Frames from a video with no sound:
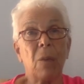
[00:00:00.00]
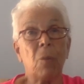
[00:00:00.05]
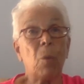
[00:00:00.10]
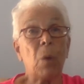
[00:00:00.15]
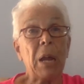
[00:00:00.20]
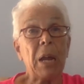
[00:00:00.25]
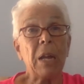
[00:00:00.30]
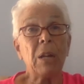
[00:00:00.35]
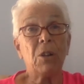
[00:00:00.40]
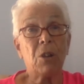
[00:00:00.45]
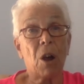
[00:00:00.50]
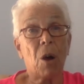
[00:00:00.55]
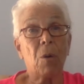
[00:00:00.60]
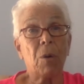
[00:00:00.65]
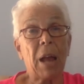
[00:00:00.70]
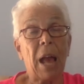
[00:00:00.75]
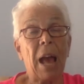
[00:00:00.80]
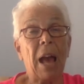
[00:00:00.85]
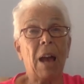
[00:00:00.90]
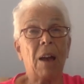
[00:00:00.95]
We
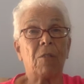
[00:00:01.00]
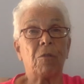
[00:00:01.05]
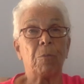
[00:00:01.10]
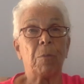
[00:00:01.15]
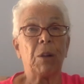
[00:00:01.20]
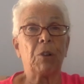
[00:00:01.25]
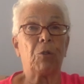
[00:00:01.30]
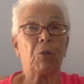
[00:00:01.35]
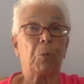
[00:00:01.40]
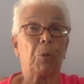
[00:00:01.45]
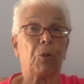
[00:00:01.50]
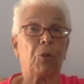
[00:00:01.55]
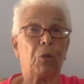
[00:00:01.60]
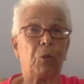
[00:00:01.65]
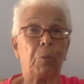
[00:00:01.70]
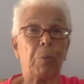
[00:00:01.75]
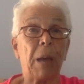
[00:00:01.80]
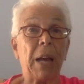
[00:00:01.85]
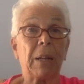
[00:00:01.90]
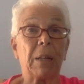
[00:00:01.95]
don't have much
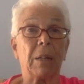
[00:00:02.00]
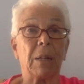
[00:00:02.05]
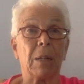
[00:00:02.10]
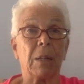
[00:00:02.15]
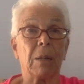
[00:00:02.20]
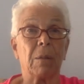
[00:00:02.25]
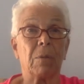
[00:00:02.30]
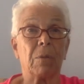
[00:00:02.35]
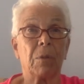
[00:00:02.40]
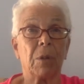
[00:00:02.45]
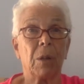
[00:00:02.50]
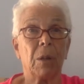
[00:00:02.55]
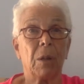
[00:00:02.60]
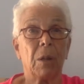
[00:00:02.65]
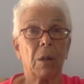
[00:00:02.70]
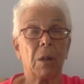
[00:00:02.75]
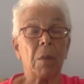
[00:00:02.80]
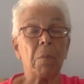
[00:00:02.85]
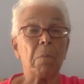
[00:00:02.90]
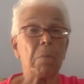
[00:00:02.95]
perspective
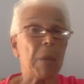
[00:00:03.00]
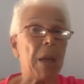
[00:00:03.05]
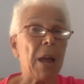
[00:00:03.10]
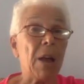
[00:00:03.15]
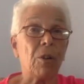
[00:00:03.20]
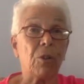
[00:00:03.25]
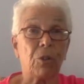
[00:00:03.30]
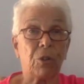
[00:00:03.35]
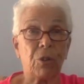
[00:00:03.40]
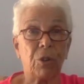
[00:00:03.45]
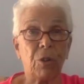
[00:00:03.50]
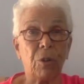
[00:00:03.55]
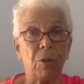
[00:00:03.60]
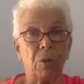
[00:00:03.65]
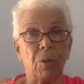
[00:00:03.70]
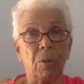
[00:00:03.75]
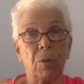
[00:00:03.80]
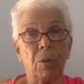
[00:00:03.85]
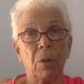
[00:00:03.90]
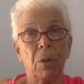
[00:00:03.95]
compared
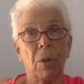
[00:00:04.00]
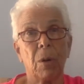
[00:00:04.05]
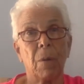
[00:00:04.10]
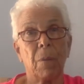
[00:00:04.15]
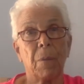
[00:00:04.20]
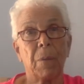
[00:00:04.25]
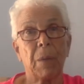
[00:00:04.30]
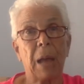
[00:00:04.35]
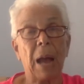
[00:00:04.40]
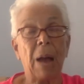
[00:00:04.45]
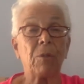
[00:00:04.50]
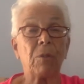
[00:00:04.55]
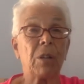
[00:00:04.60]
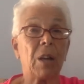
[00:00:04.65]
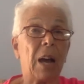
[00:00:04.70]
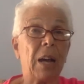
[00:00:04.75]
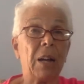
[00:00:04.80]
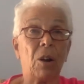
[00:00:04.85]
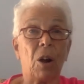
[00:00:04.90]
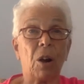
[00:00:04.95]
to how
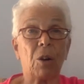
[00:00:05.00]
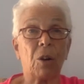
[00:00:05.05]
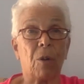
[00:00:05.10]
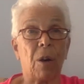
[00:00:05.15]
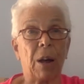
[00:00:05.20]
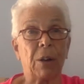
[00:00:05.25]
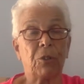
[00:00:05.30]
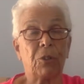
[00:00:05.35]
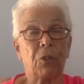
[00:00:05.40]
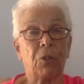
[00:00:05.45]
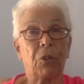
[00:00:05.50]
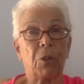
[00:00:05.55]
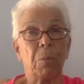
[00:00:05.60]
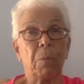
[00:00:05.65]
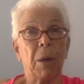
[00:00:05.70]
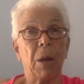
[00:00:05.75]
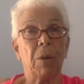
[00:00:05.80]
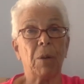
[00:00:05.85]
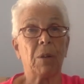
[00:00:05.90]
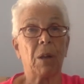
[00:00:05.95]
tight our crotches
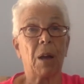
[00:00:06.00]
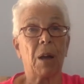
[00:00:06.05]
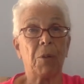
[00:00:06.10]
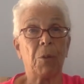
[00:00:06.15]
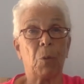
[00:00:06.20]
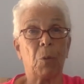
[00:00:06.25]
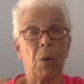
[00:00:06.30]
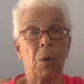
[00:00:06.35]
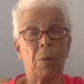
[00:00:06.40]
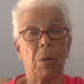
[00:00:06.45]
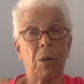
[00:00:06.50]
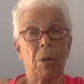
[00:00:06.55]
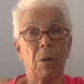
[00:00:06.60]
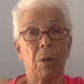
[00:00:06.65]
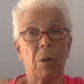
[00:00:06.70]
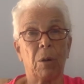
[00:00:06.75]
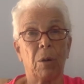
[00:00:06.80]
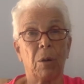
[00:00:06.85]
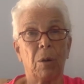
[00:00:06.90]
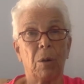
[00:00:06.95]
compared to other women,
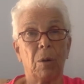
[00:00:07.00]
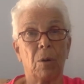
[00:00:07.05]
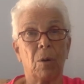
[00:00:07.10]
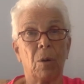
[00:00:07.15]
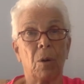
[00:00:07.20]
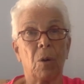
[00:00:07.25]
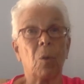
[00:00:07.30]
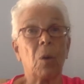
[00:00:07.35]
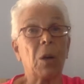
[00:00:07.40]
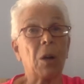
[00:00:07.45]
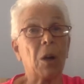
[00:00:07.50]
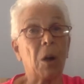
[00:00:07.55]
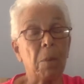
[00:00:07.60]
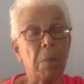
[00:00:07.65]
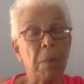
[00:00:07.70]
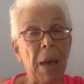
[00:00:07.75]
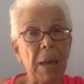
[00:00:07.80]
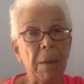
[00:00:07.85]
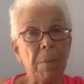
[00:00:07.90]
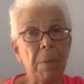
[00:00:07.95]
or what our
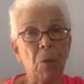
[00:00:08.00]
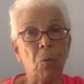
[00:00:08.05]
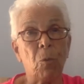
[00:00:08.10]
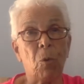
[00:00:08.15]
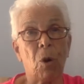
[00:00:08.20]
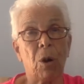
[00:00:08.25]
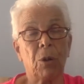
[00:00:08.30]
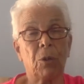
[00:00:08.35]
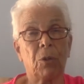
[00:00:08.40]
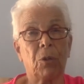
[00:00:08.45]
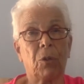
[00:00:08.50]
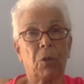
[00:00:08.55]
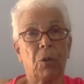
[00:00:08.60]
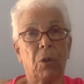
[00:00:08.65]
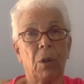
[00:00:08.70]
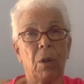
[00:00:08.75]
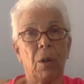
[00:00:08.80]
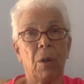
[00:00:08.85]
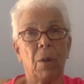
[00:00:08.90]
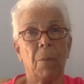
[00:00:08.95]
baby wants.
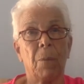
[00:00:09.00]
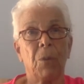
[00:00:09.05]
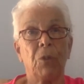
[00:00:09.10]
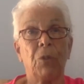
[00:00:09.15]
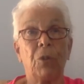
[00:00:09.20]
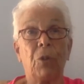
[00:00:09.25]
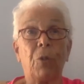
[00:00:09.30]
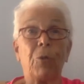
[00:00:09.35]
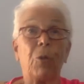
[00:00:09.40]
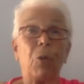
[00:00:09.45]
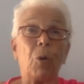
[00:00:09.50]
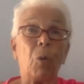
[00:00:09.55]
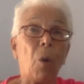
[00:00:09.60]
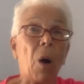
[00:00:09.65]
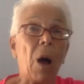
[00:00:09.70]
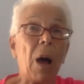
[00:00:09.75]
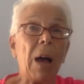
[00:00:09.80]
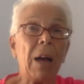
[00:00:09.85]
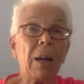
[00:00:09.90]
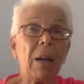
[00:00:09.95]
So for a
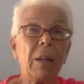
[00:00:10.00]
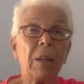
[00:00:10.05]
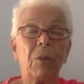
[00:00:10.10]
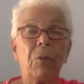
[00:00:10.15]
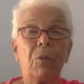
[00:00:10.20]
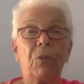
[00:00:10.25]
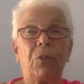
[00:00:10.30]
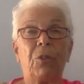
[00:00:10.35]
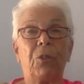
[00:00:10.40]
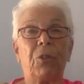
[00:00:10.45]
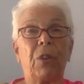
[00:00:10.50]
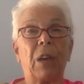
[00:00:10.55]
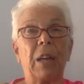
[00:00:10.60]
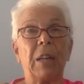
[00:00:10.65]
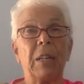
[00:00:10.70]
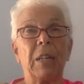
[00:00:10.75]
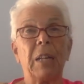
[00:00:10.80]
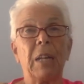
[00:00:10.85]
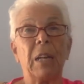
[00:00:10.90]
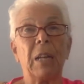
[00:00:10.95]
while, there was this
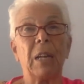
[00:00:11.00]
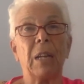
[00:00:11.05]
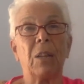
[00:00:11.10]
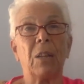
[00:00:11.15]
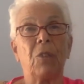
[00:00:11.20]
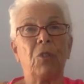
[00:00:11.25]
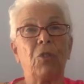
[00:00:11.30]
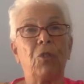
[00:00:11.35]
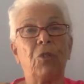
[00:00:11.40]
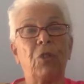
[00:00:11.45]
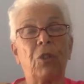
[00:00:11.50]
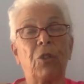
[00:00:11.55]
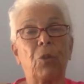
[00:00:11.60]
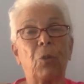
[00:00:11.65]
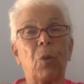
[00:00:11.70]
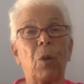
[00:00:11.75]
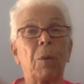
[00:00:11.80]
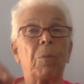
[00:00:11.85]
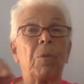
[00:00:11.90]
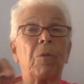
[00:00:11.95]
idea that you just
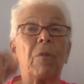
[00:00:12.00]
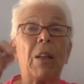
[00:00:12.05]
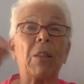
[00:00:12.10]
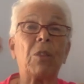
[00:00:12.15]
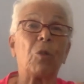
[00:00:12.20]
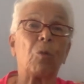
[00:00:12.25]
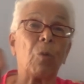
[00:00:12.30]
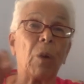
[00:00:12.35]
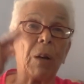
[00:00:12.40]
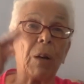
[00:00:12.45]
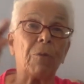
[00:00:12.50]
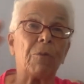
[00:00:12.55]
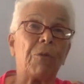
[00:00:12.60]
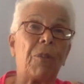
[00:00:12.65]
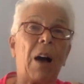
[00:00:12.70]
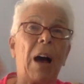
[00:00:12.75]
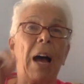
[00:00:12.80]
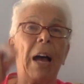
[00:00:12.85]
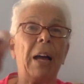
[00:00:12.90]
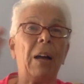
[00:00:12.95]
want to prevent the ring of
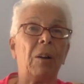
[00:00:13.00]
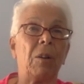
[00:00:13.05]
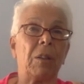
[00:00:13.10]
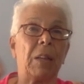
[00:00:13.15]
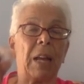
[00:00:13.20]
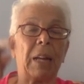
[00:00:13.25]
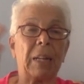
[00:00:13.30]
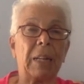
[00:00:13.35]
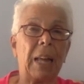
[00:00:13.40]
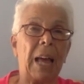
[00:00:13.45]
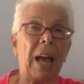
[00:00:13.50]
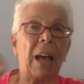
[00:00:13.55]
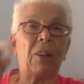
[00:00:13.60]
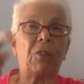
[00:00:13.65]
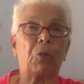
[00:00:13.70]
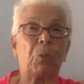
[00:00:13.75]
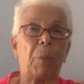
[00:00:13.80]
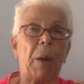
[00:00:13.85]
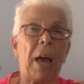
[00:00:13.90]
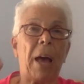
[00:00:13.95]
fire, that
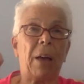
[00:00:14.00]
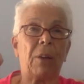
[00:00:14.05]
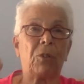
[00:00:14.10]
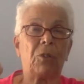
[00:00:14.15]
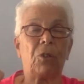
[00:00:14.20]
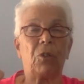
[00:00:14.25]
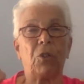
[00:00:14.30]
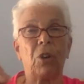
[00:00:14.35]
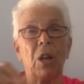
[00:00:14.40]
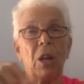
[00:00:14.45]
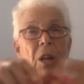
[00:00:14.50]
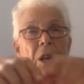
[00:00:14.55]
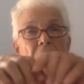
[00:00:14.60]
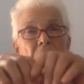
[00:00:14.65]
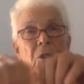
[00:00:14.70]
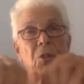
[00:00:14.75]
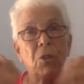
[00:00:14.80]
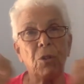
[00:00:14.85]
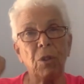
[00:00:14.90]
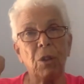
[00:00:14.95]
last passage,
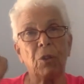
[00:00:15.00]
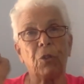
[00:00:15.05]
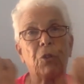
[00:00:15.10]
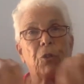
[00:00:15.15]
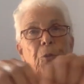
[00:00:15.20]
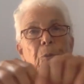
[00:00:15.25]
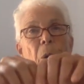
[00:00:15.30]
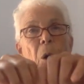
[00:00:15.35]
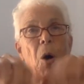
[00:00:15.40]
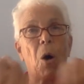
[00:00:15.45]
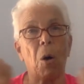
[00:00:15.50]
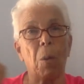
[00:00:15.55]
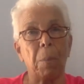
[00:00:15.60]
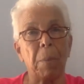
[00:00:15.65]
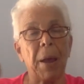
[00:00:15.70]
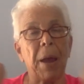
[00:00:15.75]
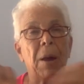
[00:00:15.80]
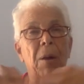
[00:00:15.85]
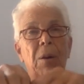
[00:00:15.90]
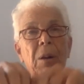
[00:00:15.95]
and do this small
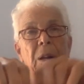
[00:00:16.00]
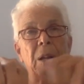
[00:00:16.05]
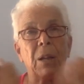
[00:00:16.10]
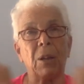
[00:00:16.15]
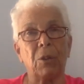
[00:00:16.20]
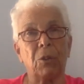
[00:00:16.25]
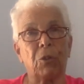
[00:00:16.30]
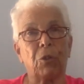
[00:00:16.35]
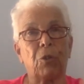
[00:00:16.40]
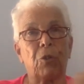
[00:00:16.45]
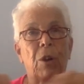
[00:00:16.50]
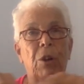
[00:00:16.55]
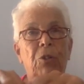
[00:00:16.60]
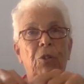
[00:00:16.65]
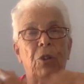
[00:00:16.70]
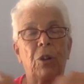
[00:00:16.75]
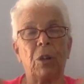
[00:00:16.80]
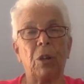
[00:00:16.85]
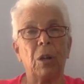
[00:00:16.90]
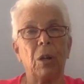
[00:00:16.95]
perineal
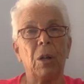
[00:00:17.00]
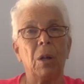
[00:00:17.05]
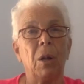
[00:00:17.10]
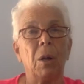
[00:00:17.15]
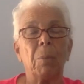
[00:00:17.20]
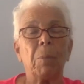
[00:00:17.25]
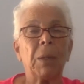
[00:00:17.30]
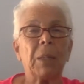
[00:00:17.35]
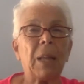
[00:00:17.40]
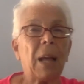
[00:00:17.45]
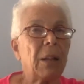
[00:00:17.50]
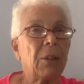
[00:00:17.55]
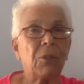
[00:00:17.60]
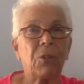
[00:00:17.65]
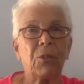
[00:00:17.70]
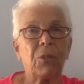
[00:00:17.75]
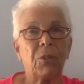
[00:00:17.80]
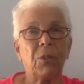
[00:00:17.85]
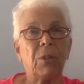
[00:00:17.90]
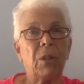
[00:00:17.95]
stretching. But
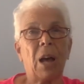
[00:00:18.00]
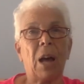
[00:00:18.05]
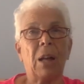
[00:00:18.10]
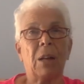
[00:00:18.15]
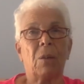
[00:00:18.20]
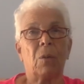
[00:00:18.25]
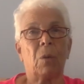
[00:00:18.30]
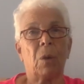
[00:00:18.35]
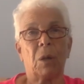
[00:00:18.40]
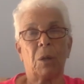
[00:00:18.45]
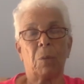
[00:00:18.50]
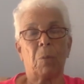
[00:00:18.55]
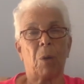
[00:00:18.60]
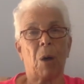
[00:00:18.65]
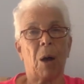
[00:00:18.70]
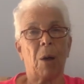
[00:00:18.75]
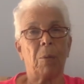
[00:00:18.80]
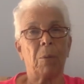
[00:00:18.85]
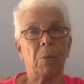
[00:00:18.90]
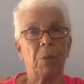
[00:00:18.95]
that's not where the
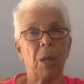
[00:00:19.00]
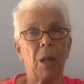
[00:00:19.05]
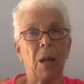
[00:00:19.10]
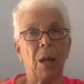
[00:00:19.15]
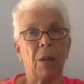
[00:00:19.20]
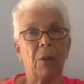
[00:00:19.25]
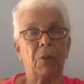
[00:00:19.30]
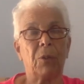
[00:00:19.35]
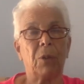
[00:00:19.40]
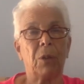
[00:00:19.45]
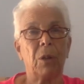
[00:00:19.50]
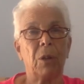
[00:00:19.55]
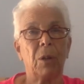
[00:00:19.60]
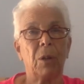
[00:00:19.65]
problem lies.